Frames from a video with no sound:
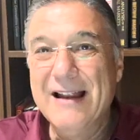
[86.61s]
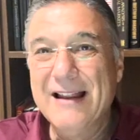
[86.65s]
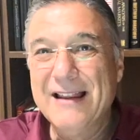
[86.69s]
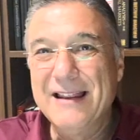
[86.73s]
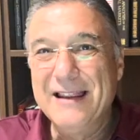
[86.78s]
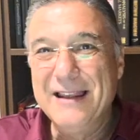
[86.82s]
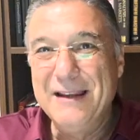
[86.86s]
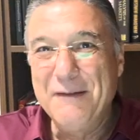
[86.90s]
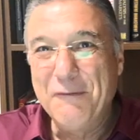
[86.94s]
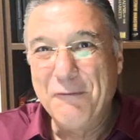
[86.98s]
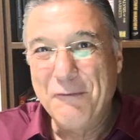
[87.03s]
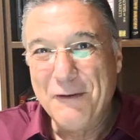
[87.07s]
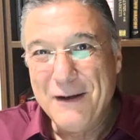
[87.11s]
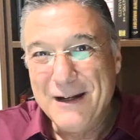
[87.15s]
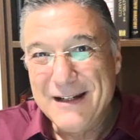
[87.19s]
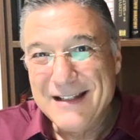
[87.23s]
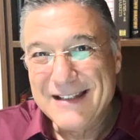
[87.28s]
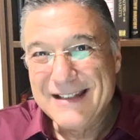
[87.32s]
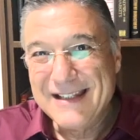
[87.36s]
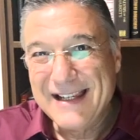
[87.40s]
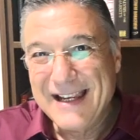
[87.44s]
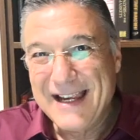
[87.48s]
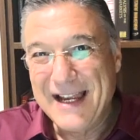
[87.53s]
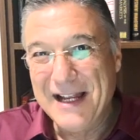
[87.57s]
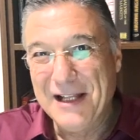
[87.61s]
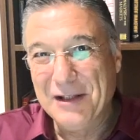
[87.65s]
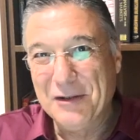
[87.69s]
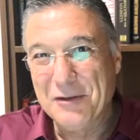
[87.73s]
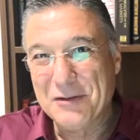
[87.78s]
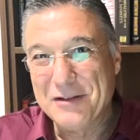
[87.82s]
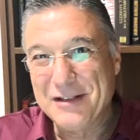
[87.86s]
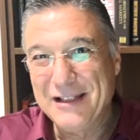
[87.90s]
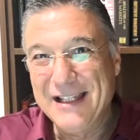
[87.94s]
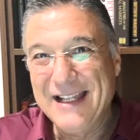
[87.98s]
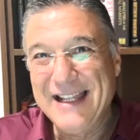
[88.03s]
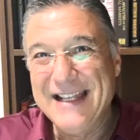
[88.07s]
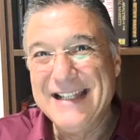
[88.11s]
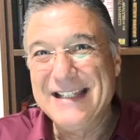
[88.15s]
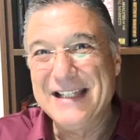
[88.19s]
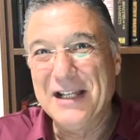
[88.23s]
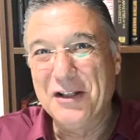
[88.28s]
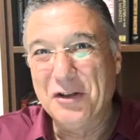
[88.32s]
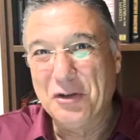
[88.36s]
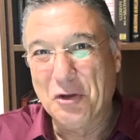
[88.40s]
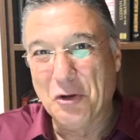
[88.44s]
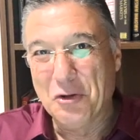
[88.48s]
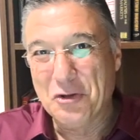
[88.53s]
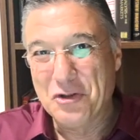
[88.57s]
The first candlestick is a
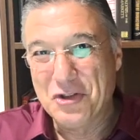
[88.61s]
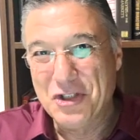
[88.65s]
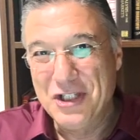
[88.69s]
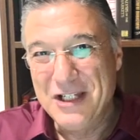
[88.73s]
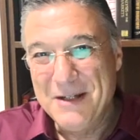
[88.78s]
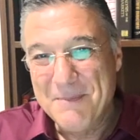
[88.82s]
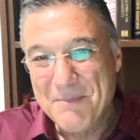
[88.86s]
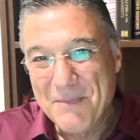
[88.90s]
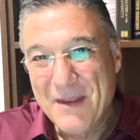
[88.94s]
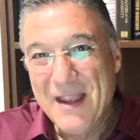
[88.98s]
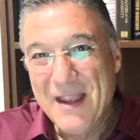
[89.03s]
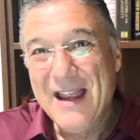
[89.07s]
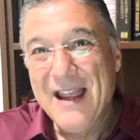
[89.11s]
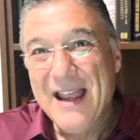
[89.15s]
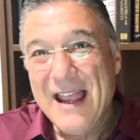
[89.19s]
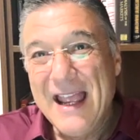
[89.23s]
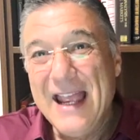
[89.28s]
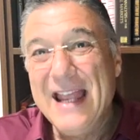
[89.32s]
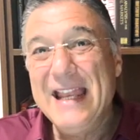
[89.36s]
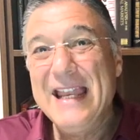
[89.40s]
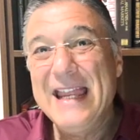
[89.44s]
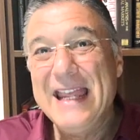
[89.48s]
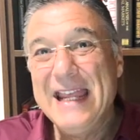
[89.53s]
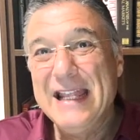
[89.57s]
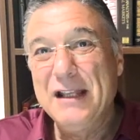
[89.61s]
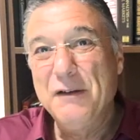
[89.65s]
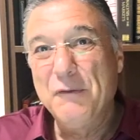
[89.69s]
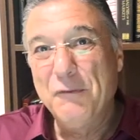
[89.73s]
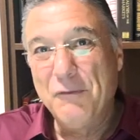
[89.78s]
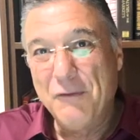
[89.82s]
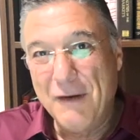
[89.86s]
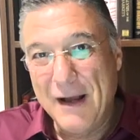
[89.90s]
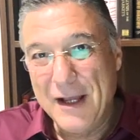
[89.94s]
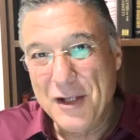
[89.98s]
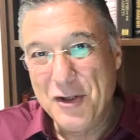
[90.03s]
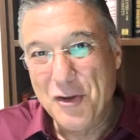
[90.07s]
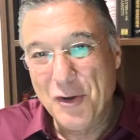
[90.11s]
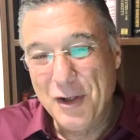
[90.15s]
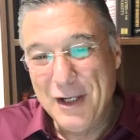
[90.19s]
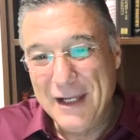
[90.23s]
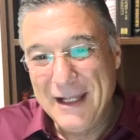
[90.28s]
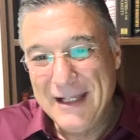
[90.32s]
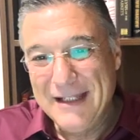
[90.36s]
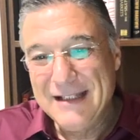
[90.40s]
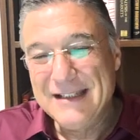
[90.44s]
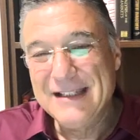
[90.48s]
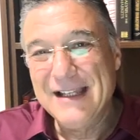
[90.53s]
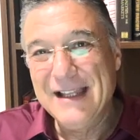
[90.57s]
doji, and it
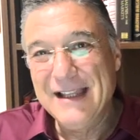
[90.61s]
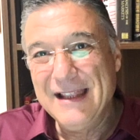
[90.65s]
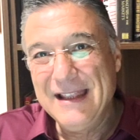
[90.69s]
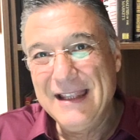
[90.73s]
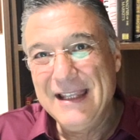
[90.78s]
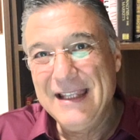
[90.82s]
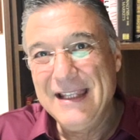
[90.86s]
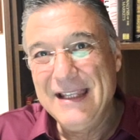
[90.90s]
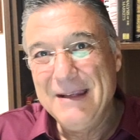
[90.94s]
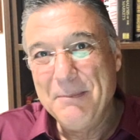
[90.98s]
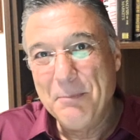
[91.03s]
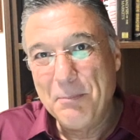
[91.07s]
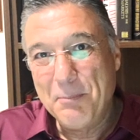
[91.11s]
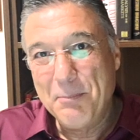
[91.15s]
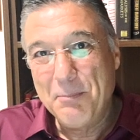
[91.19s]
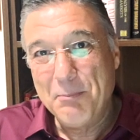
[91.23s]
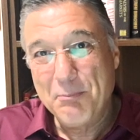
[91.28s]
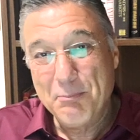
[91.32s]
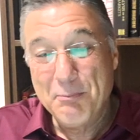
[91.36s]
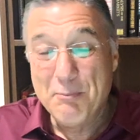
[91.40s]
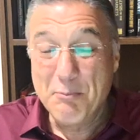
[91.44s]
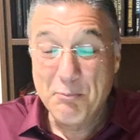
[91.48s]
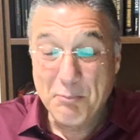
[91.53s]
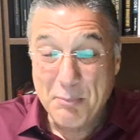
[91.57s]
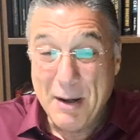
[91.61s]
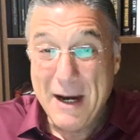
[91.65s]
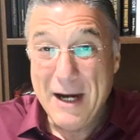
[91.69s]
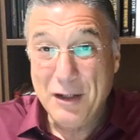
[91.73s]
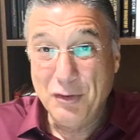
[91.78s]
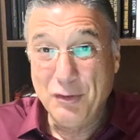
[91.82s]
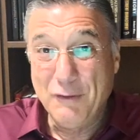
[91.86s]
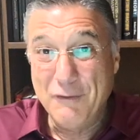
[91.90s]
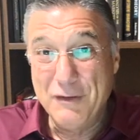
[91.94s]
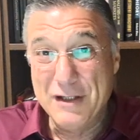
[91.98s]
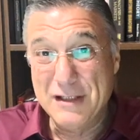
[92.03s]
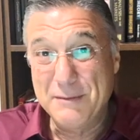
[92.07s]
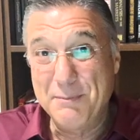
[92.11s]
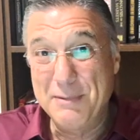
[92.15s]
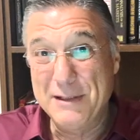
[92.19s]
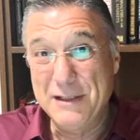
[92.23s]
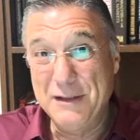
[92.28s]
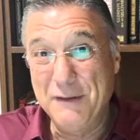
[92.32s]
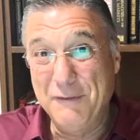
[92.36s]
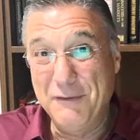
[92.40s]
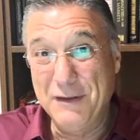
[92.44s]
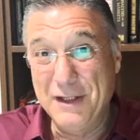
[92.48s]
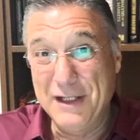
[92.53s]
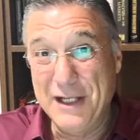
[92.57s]
violates the part of the
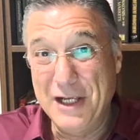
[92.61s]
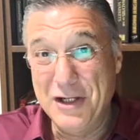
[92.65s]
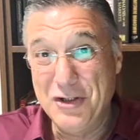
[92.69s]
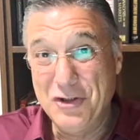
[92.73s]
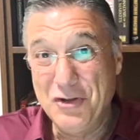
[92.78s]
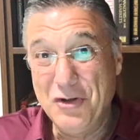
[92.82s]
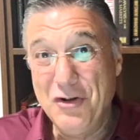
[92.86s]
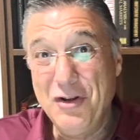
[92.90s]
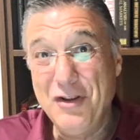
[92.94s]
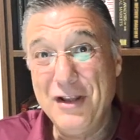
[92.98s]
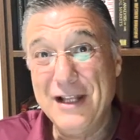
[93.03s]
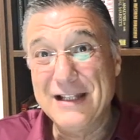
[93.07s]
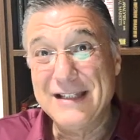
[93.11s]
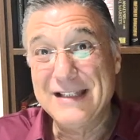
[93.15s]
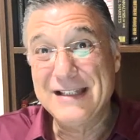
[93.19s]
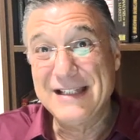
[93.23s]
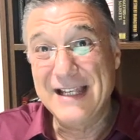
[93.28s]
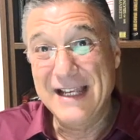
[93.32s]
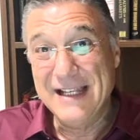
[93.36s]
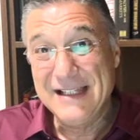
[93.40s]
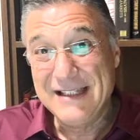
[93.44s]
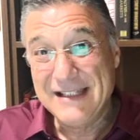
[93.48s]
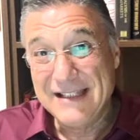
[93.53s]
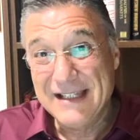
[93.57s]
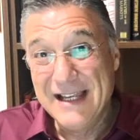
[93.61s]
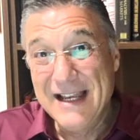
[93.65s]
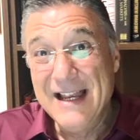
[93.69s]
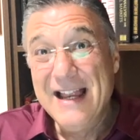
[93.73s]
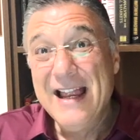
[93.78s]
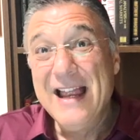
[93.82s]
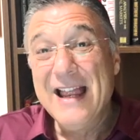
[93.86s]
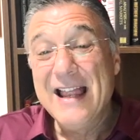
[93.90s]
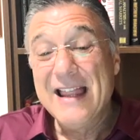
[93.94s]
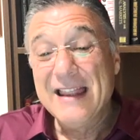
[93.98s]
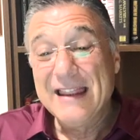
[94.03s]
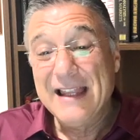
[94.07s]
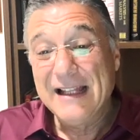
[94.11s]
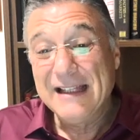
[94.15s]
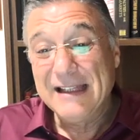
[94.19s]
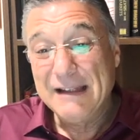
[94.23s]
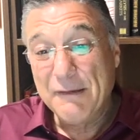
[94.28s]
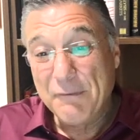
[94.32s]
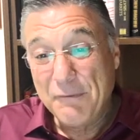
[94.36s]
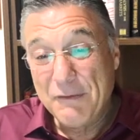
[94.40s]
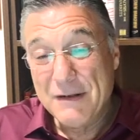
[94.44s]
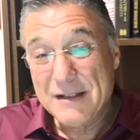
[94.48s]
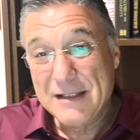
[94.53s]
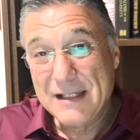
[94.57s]
specification that says that the
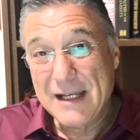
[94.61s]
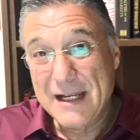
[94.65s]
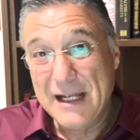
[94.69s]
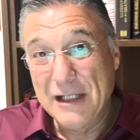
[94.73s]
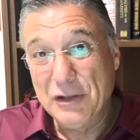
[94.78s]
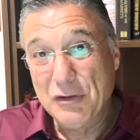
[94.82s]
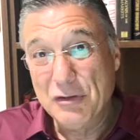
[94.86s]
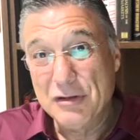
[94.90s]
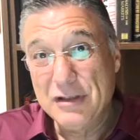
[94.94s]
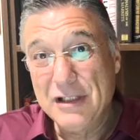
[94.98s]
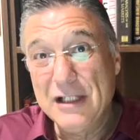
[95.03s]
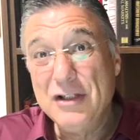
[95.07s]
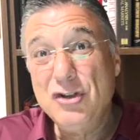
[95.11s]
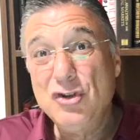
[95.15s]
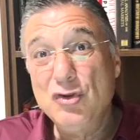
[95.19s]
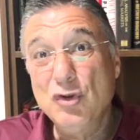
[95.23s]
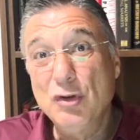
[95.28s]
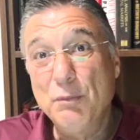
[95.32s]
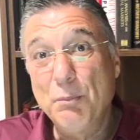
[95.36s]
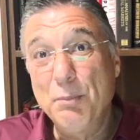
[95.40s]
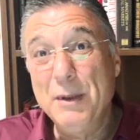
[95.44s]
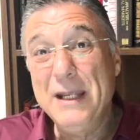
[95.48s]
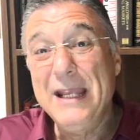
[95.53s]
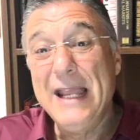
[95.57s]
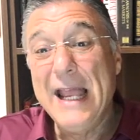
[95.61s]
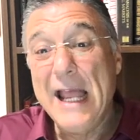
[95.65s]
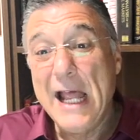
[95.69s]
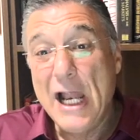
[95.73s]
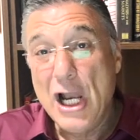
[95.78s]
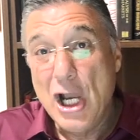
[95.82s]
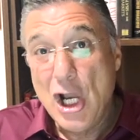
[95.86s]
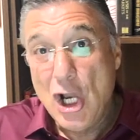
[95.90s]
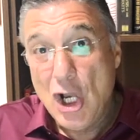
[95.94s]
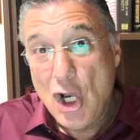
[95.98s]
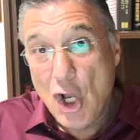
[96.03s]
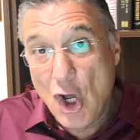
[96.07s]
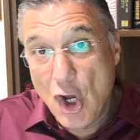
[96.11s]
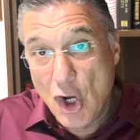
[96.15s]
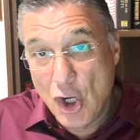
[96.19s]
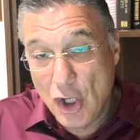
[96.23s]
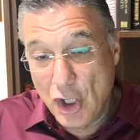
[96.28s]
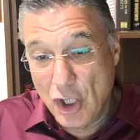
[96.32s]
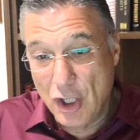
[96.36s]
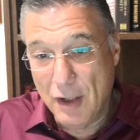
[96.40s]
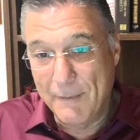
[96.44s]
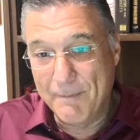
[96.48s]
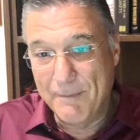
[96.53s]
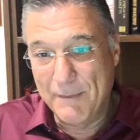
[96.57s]
first candlestick should be a
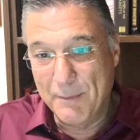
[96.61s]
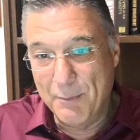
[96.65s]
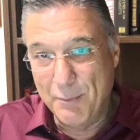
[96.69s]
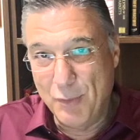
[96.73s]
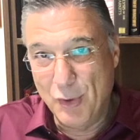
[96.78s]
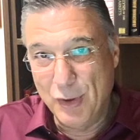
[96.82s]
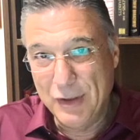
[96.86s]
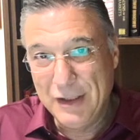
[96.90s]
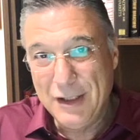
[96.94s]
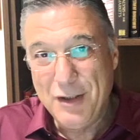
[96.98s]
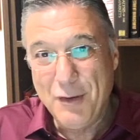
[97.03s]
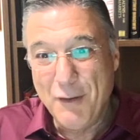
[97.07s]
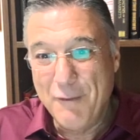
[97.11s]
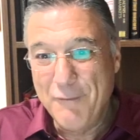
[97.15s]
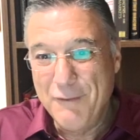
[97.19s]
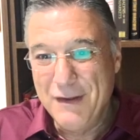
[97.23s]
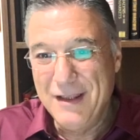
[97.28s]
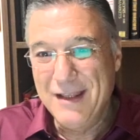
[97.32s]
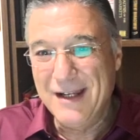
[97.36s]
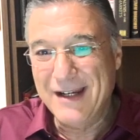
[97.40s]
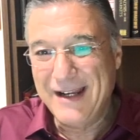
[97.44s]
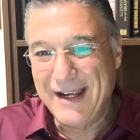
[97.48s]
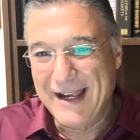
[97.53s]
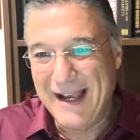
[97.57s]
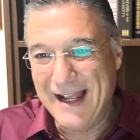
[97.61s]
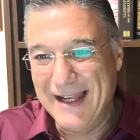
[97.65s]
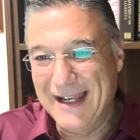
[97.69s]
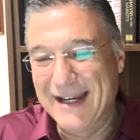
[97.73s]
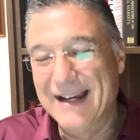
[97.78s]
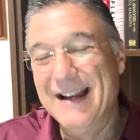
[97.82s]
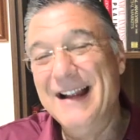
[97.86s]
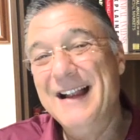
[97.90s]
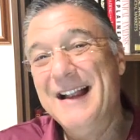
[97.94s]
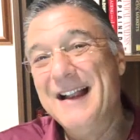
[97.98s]
long body of either color.